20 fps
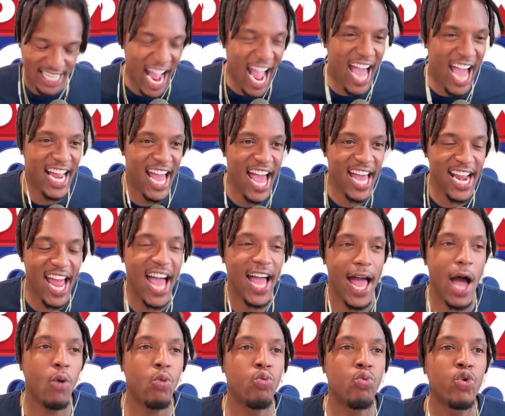da
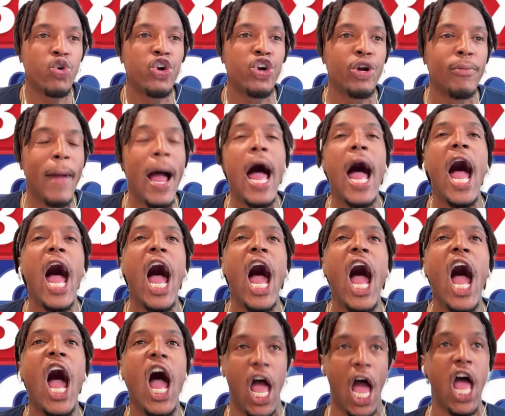da, we're back